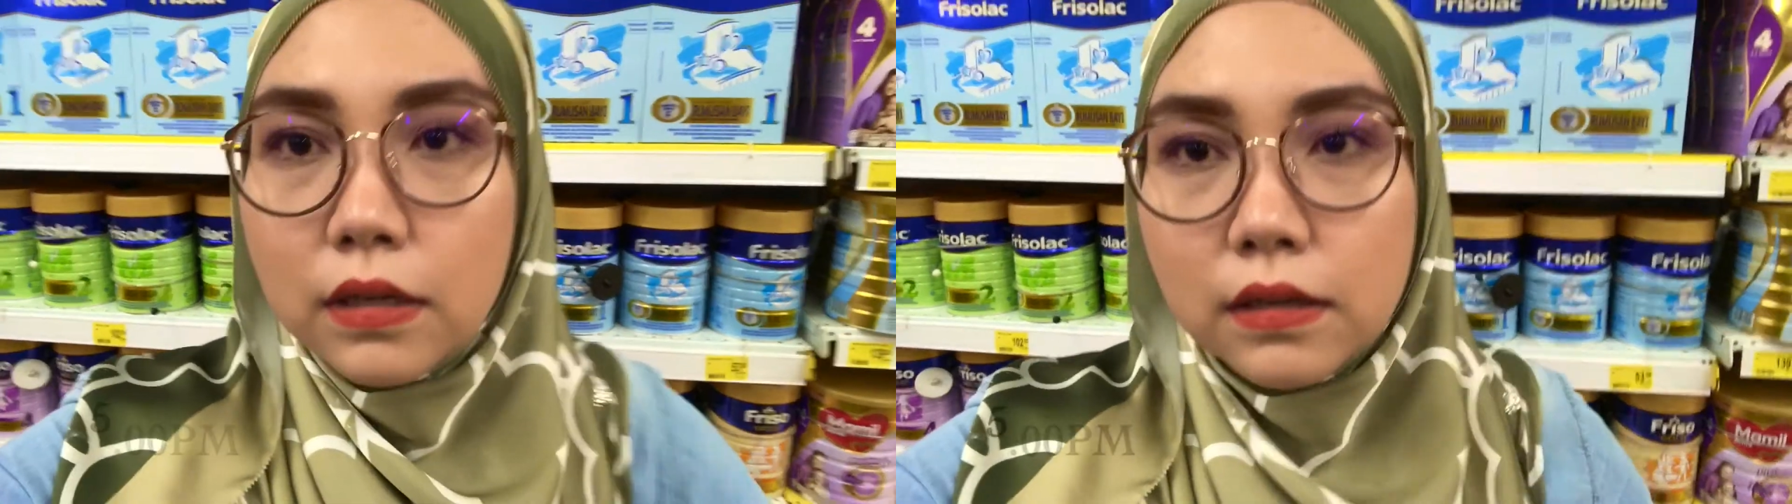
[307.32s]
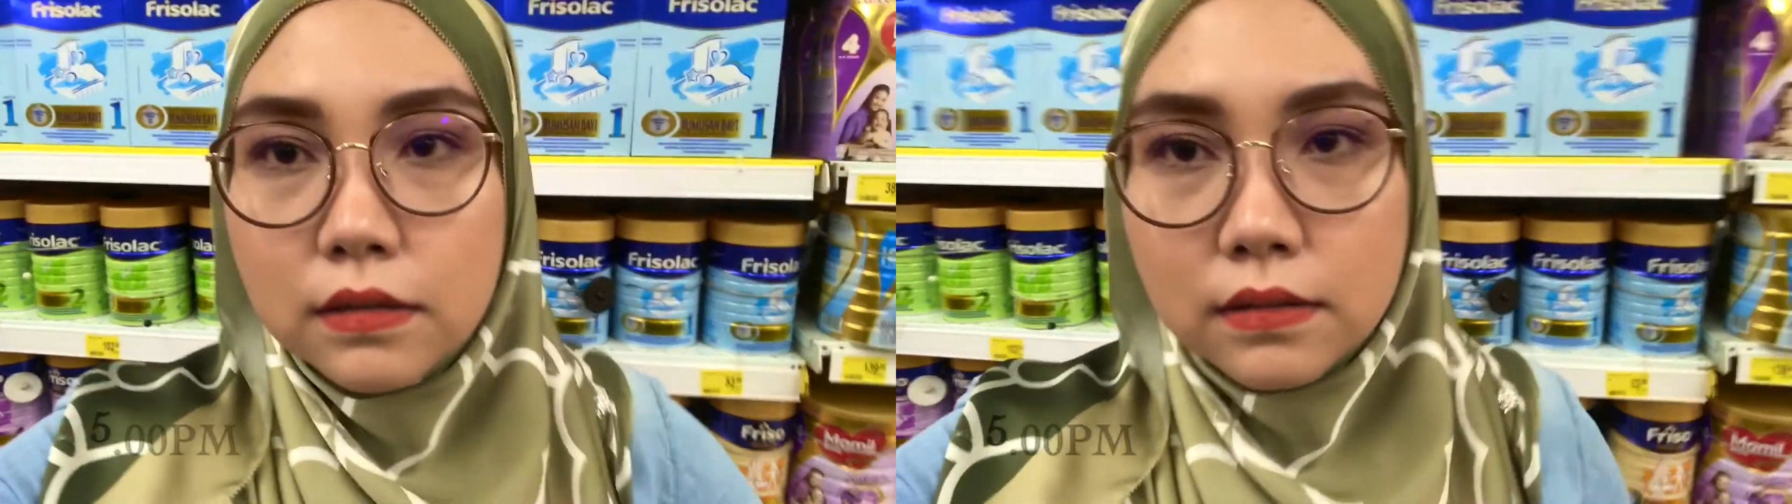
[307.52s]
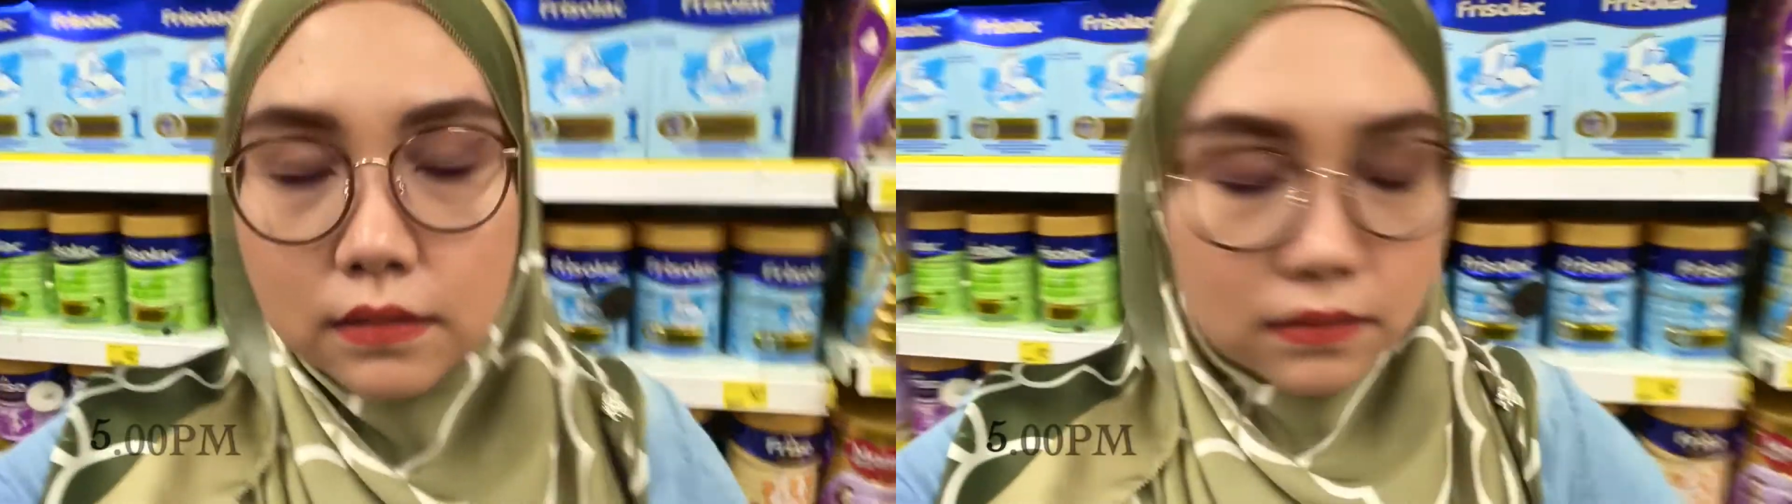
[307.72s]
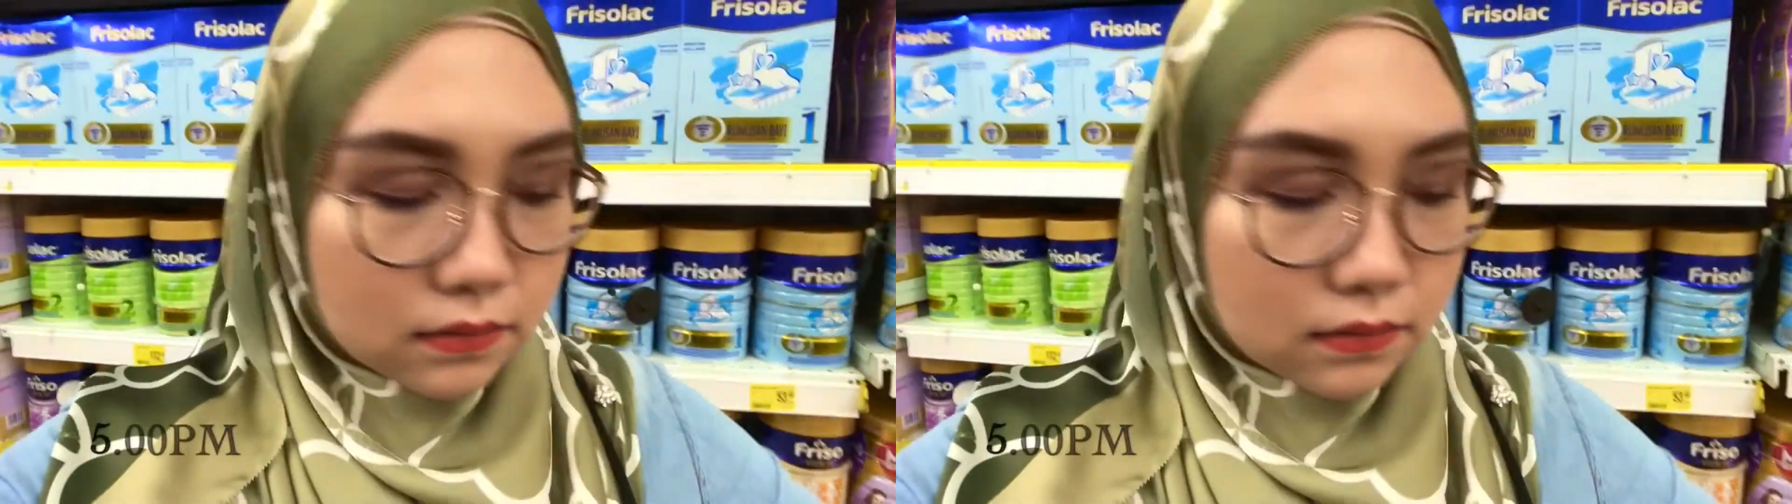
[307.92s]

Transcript: It is